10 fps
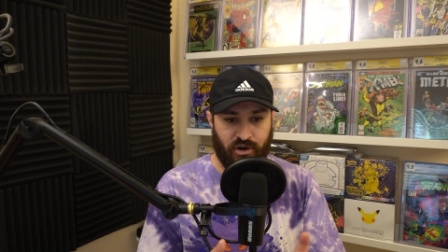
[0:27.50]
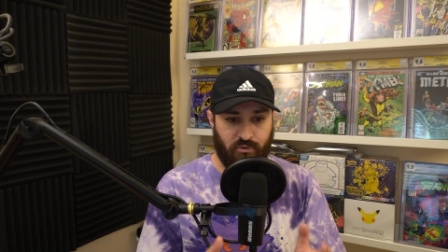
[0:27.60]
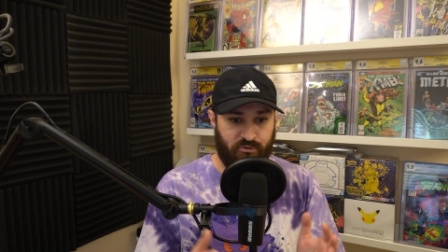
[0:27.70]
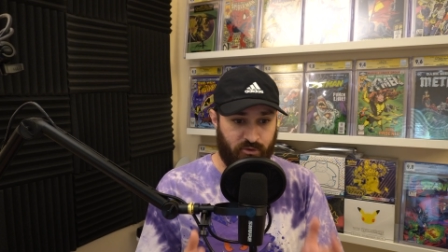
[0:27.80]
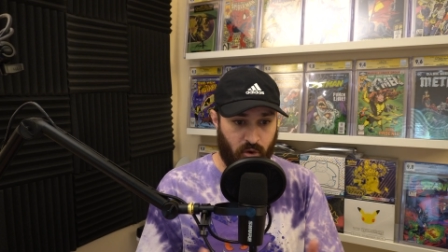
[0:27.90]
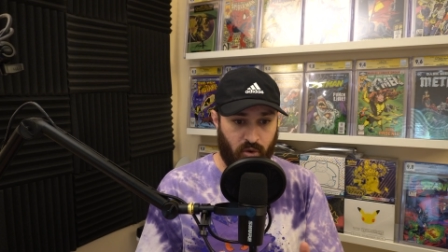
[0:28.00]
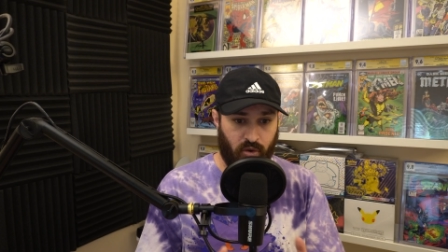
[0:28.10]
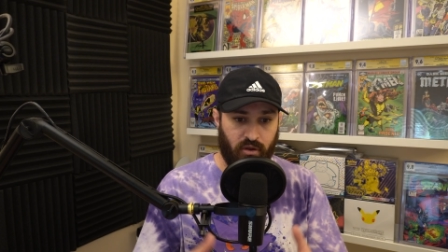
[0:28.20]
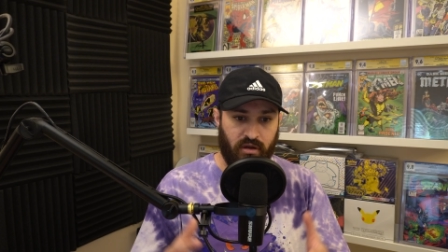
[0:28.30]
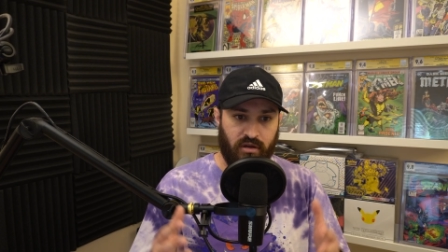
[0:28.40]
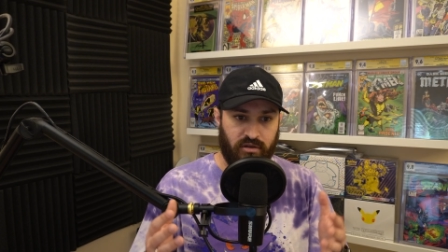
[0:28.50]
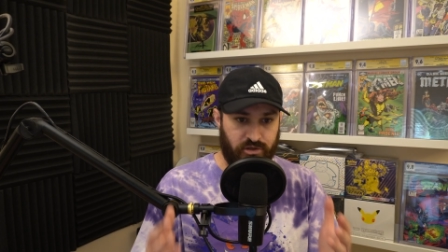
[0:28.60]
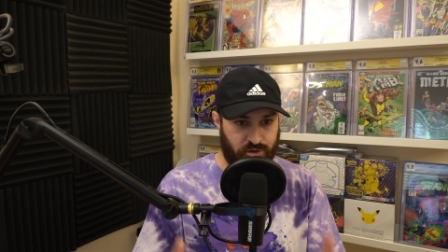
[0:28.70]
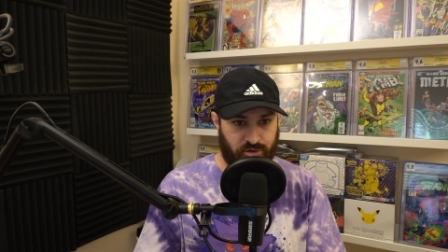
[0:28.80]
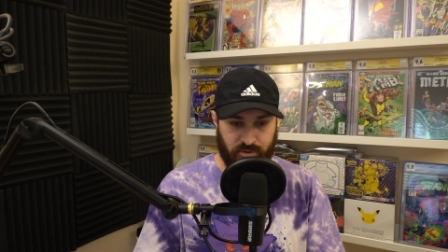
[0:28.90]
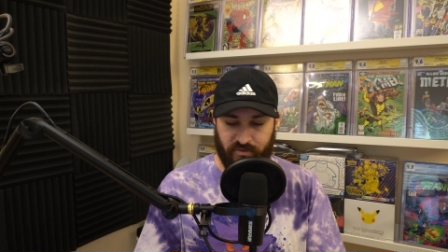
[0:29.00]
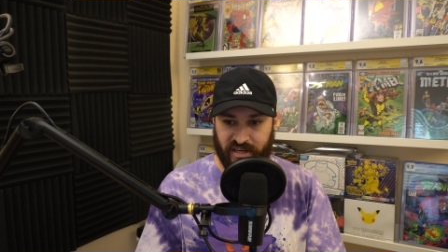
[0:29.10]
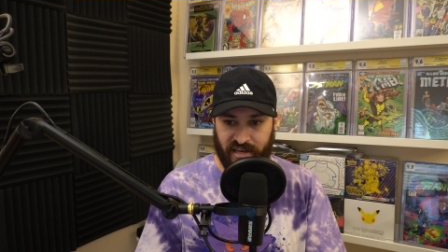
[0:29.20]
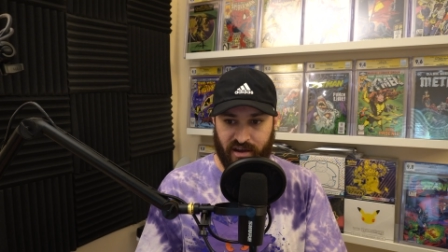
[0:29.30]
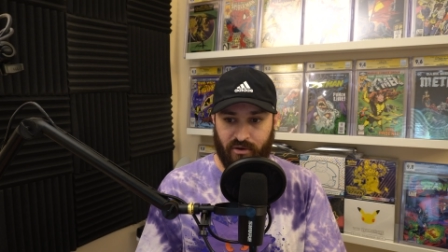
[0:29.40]
full YouTube
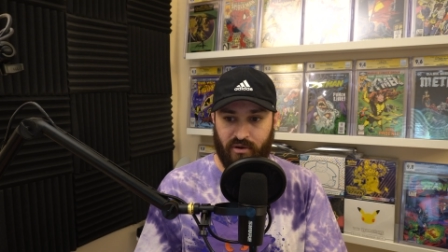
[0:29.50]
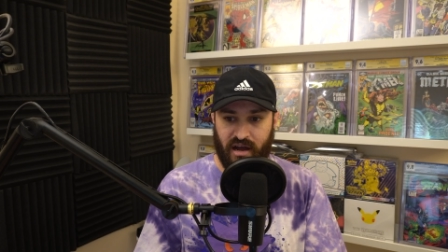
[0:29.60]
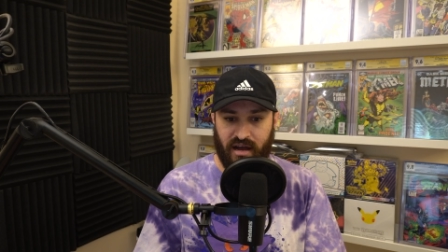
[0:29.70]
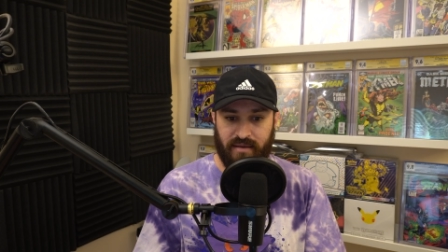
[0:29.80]
video.